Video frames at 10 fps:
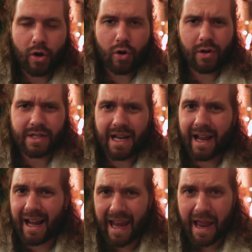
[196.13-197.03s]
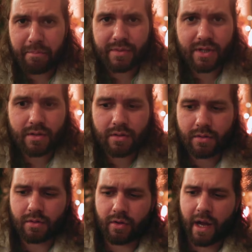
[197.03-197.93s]
Cockle is like clams,
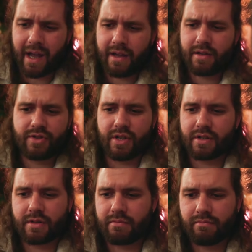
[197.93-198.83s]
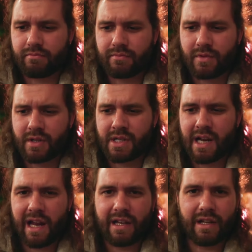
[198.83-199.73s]
okay? Just
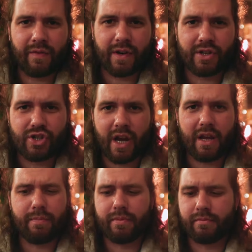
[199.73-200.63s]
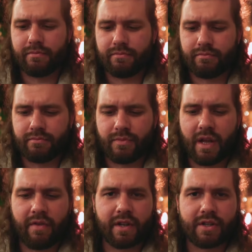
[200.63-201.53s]
slightly different shape.
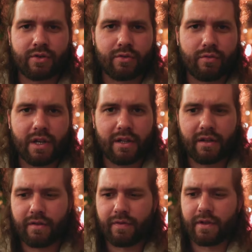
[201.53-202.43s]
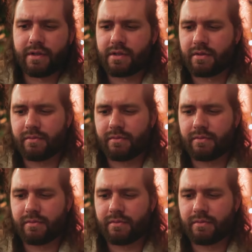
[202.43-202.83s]
Never understood really the difference.